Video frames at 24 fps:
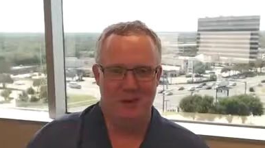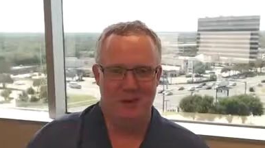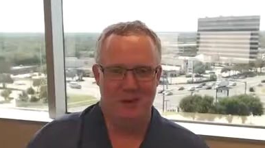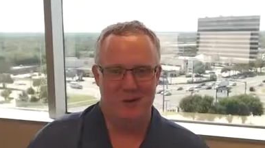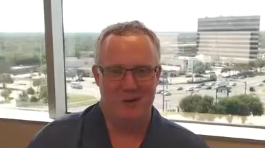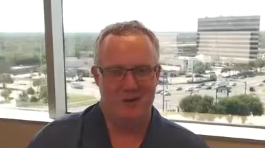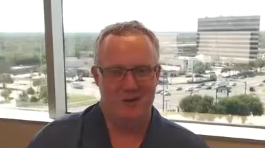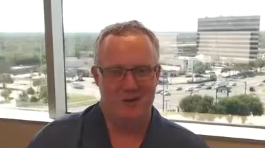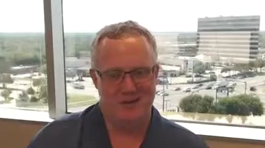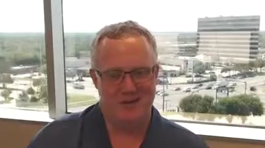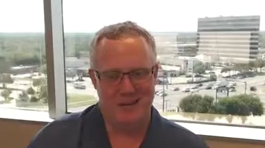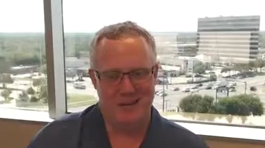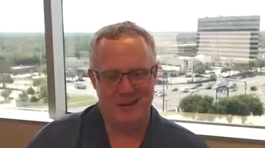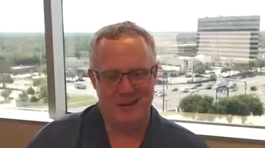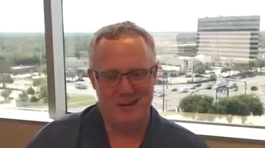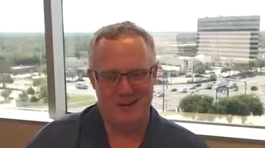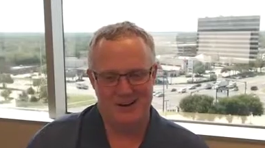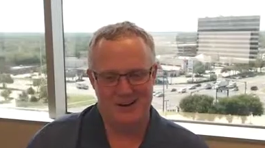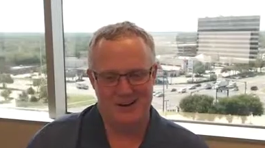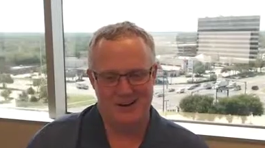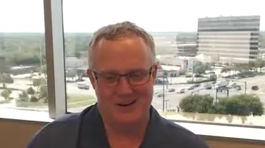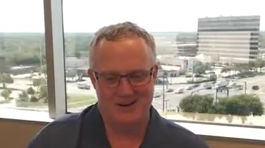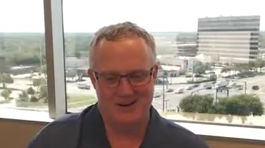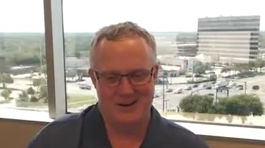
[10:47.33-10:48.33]
know it was a 9
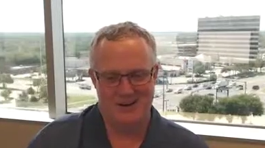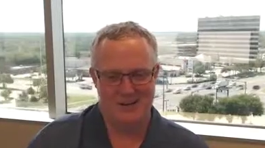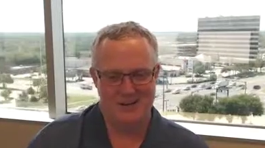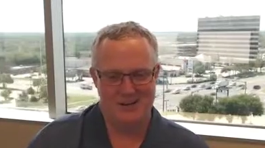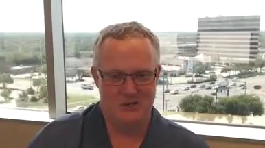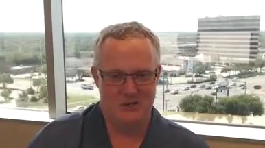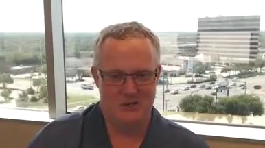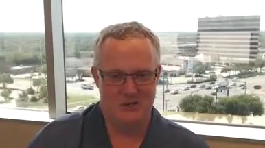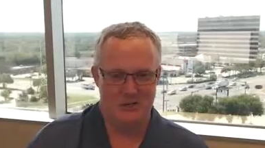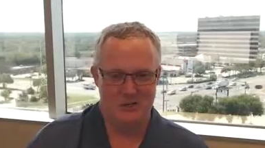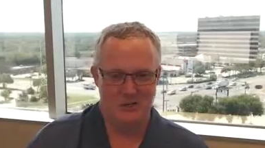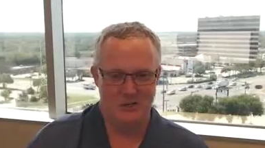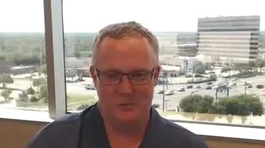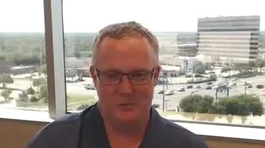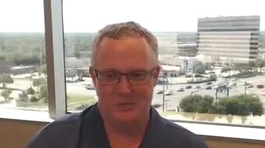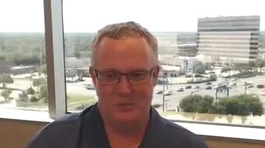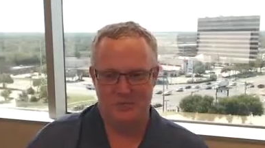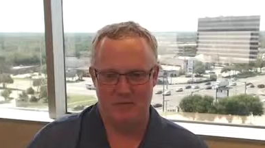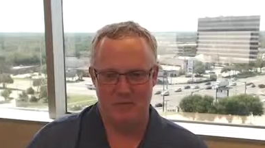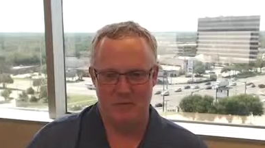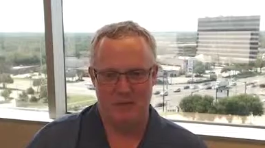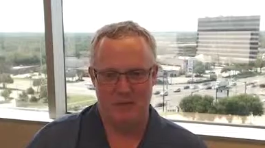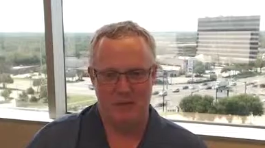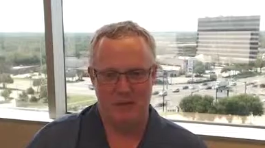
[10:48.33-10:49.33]
or 10 day trip.
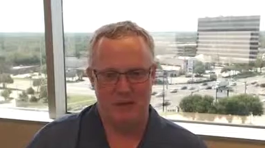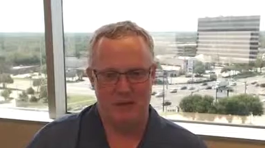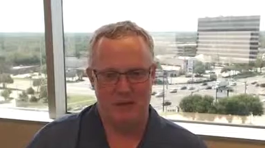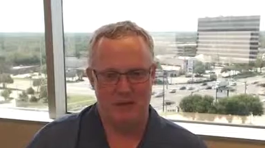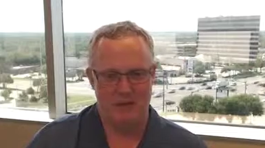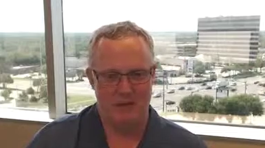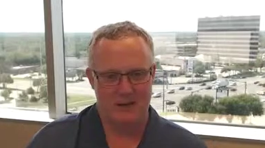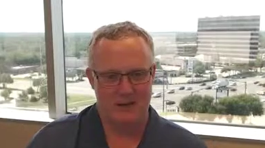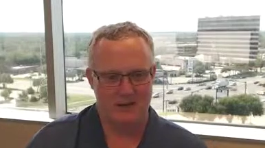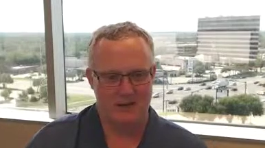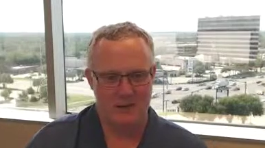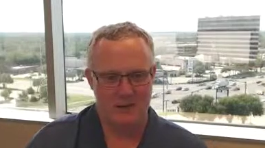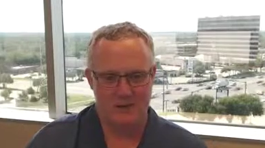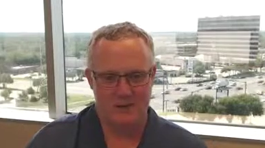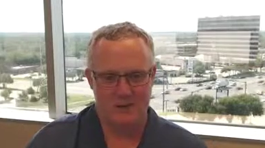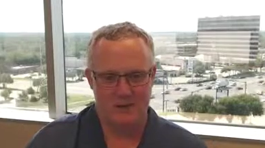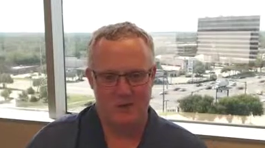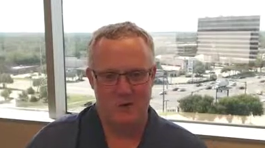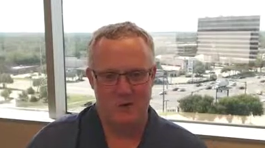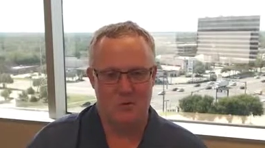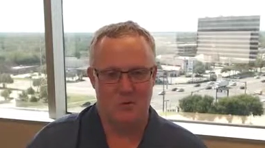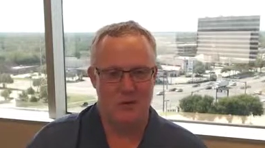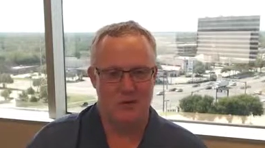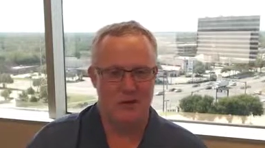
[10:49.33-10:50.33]
Everybody had
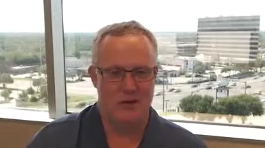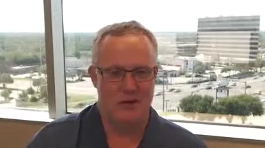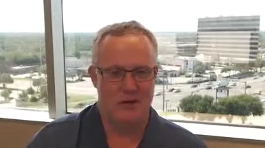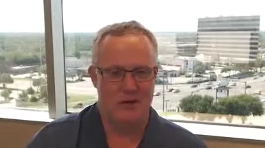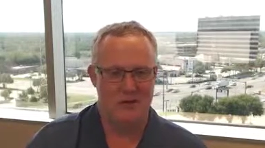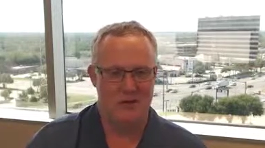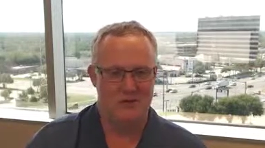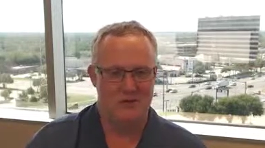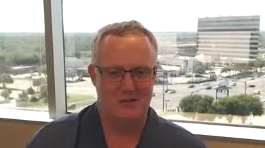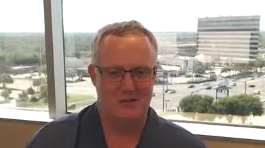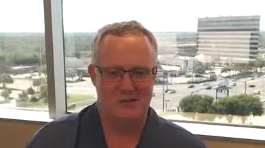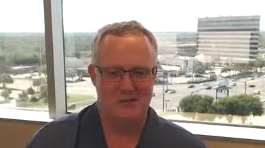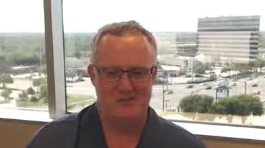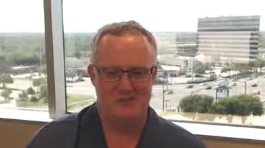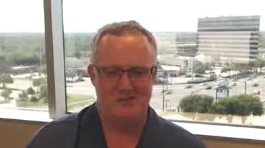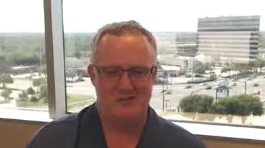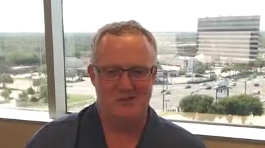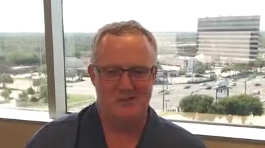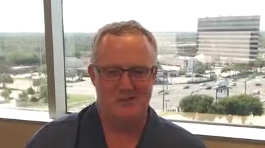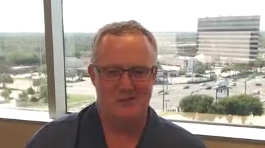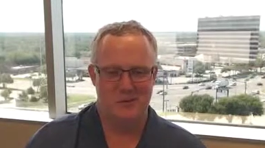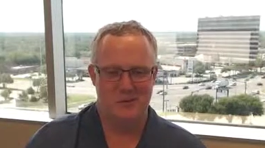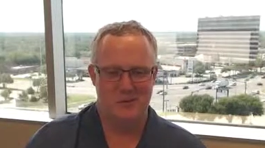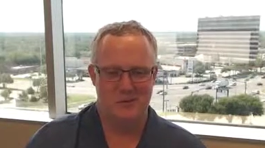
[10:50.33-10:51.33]
color coordination
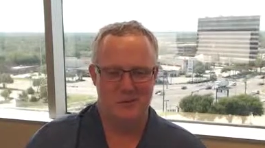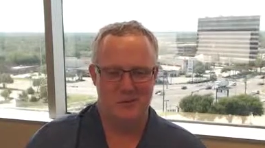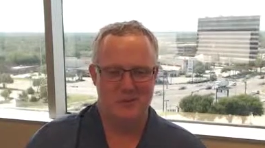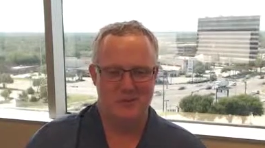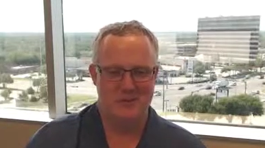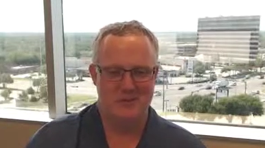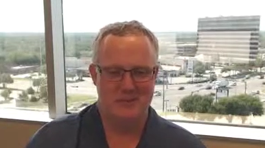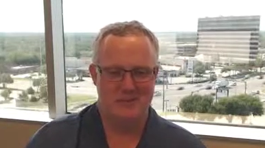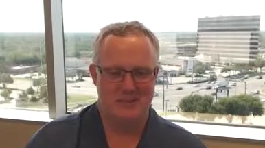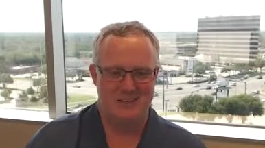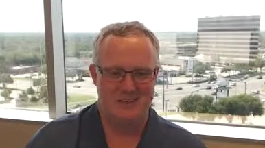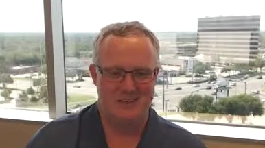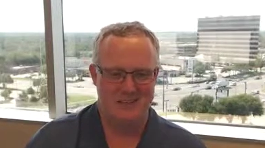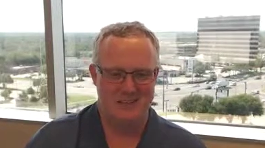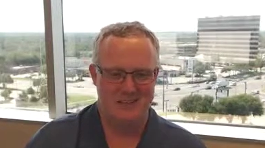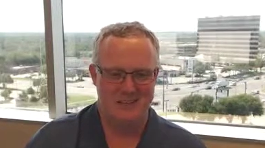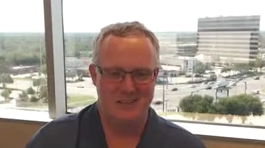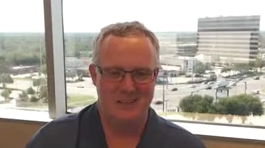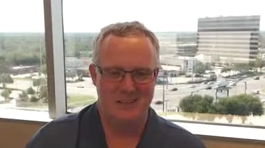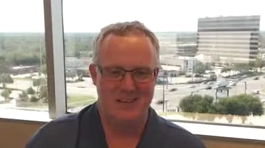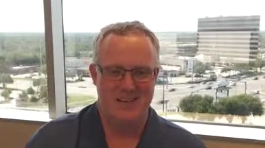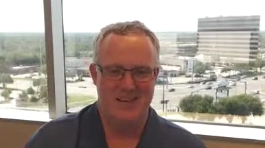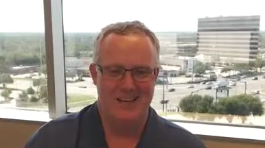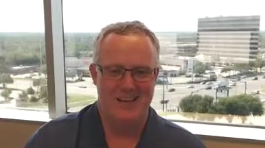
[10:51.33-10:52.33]
for the women's
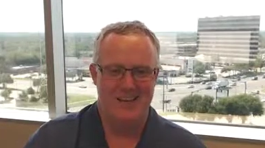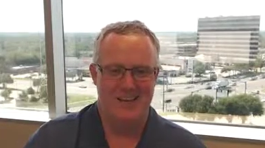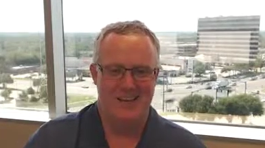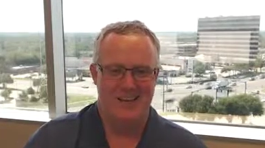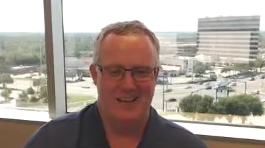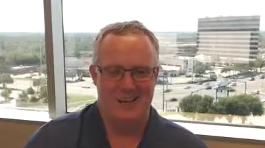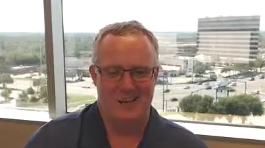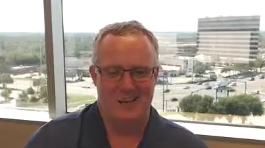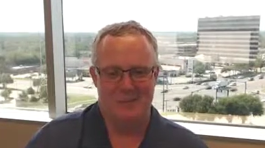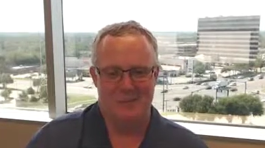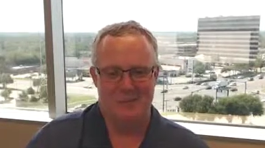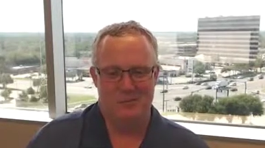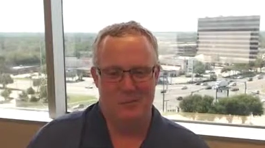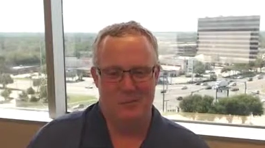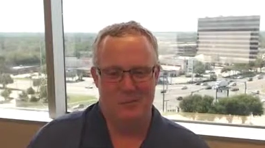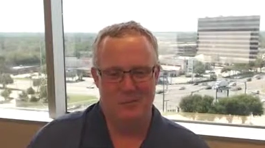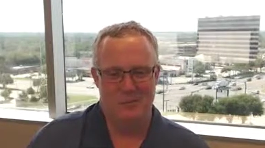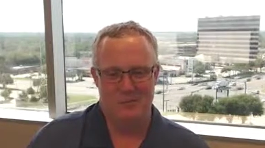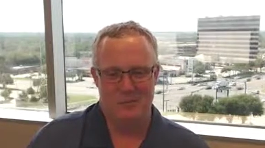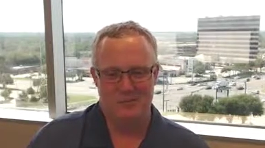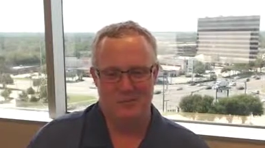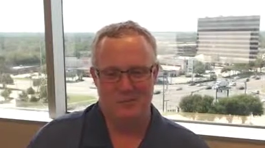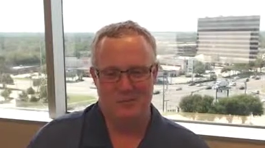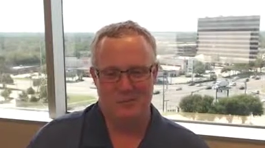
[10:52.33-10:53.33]
side. They were
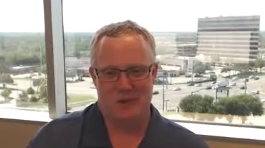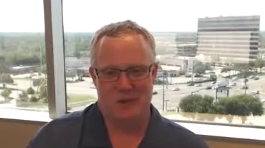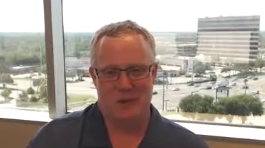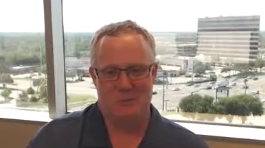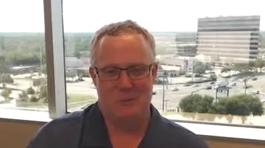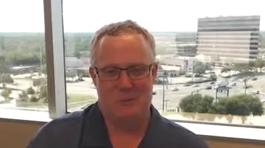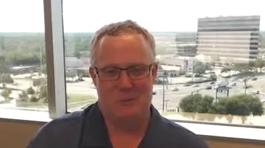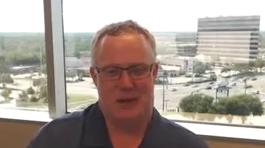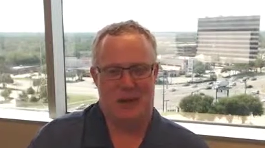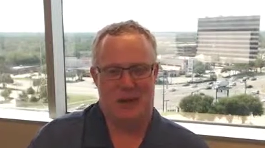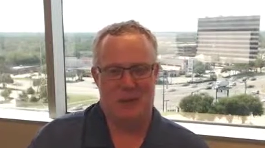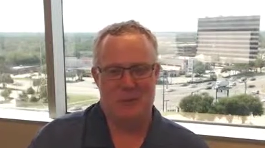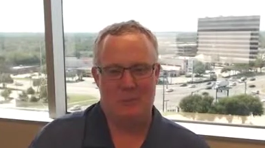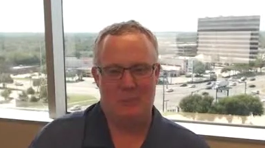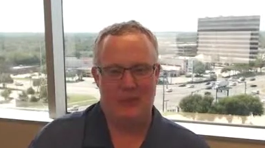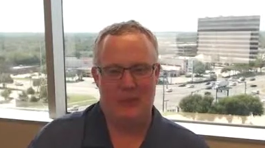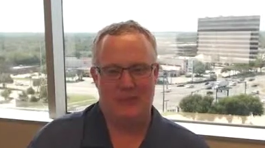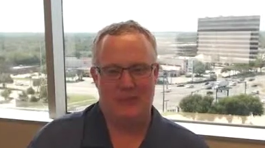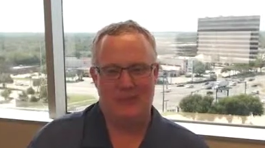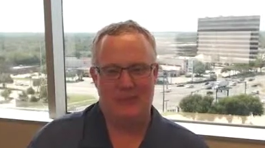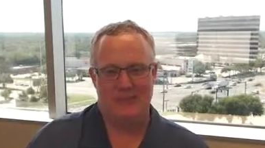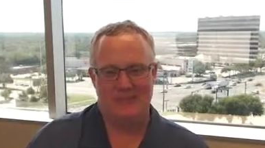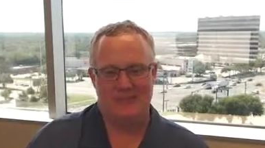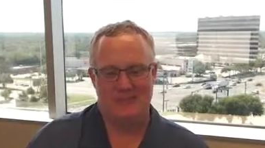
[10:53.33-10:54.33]
using my
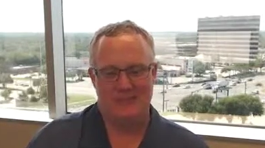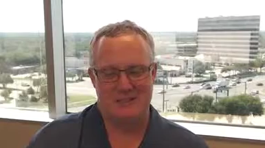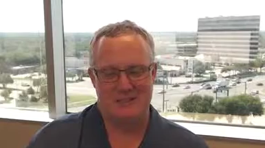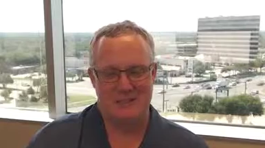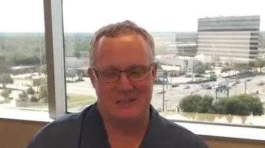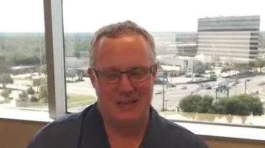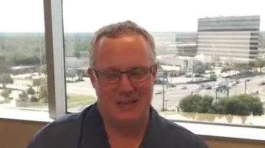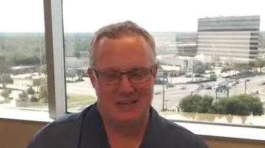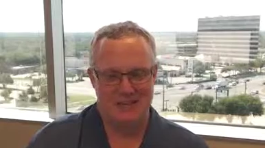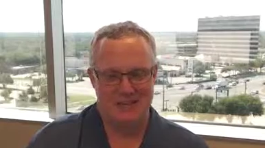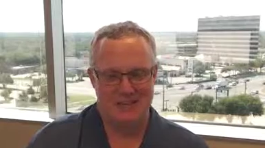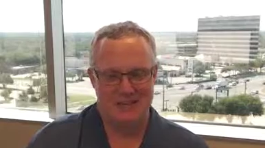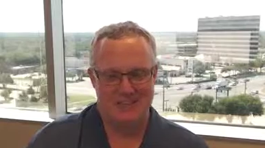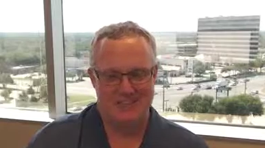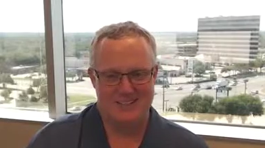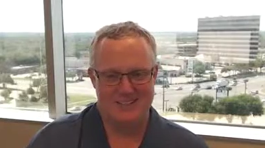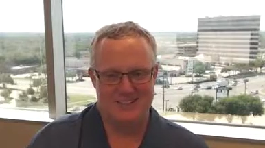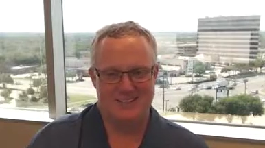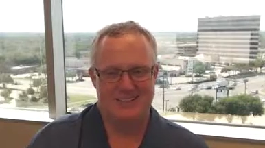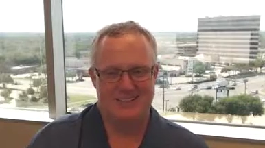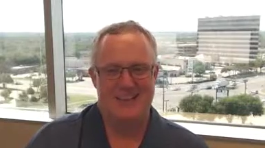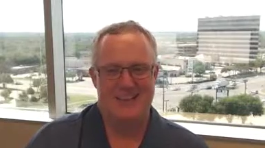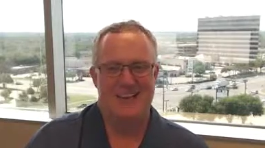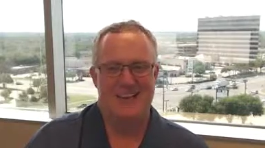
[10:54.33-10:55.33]
backpack in some
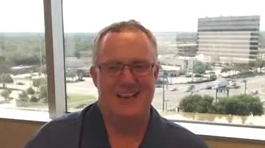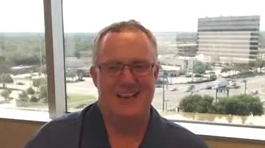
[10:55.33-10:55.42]
cases